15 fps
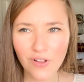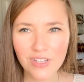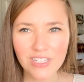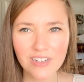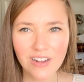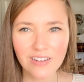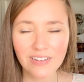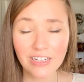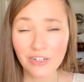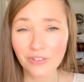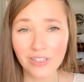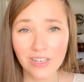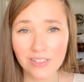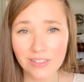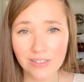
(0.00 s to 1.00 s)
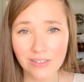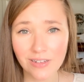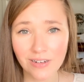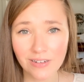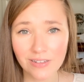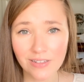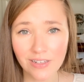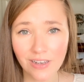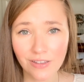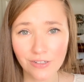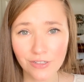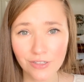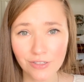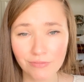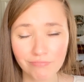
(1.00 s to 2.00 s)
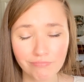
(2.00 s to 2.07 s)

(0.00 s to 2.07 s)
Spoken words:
of all, it's not nearly as succinct as the others.